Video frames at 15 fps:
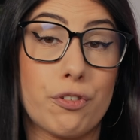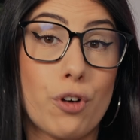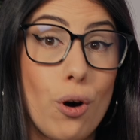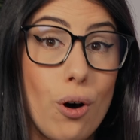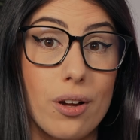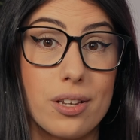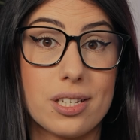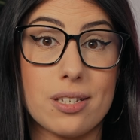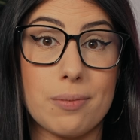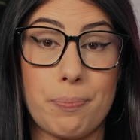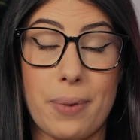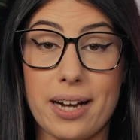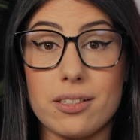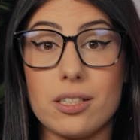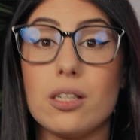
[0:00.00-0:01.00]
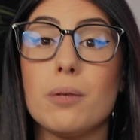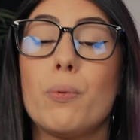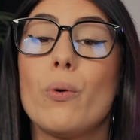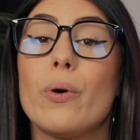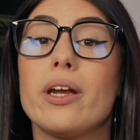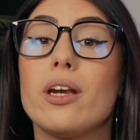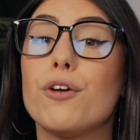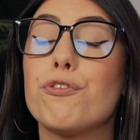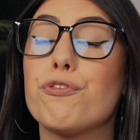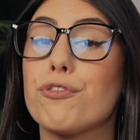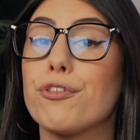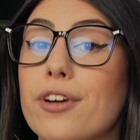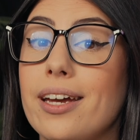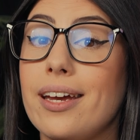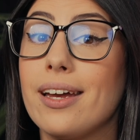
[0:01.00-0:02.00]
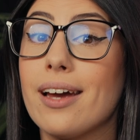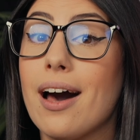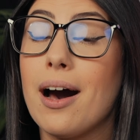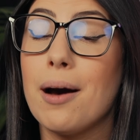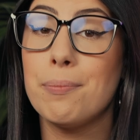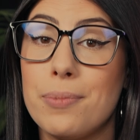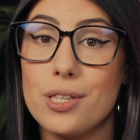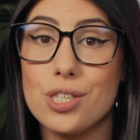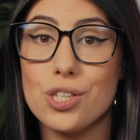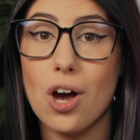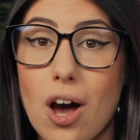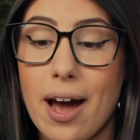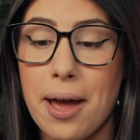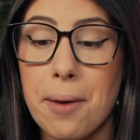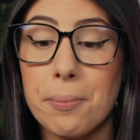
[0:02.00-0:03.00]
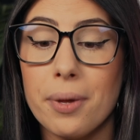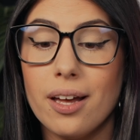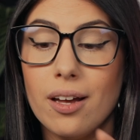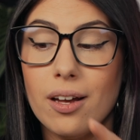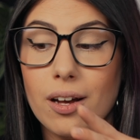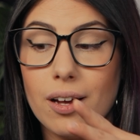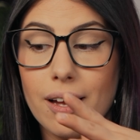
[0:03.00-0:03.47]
And of course, back to the point of freeing up time.